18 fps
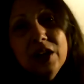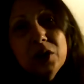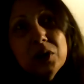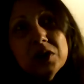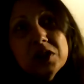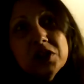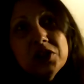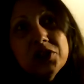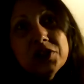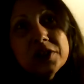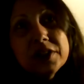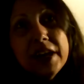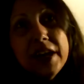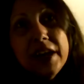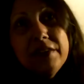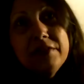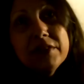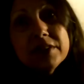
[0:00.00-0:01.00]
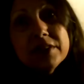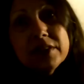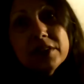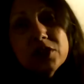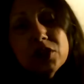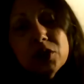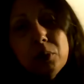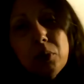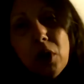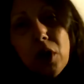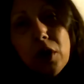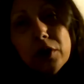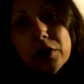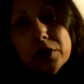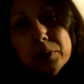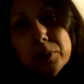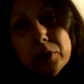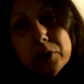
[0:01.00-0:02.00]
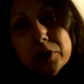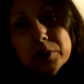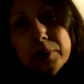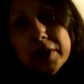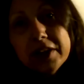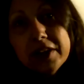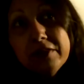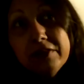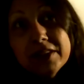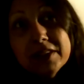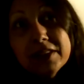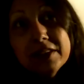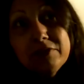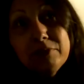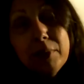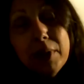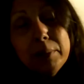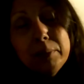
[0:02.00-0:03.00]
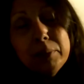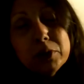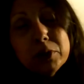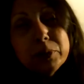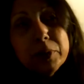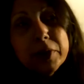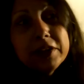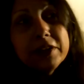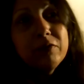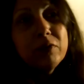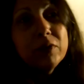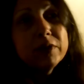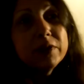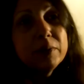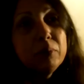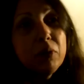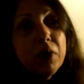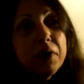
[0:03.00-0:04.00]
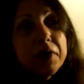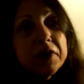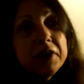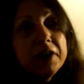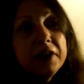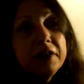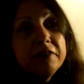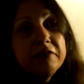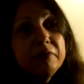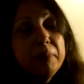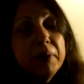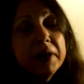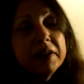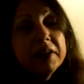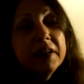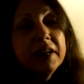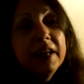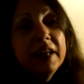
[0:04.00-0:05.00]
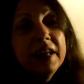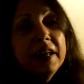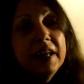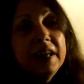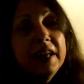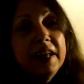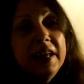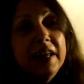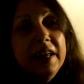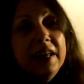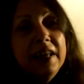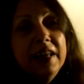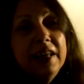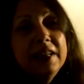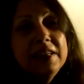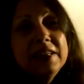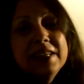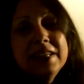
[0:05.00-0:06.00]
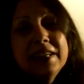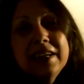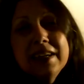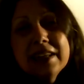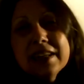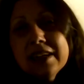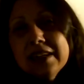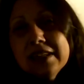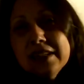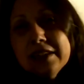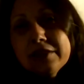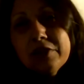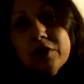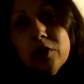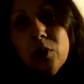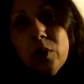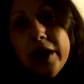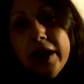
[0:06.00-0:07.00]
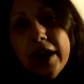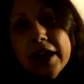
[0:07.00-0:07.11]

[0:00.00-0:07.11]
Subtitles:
was it just gave us such a broader perspective, as if my perspective wasn't broad enough, but it did it in a different way.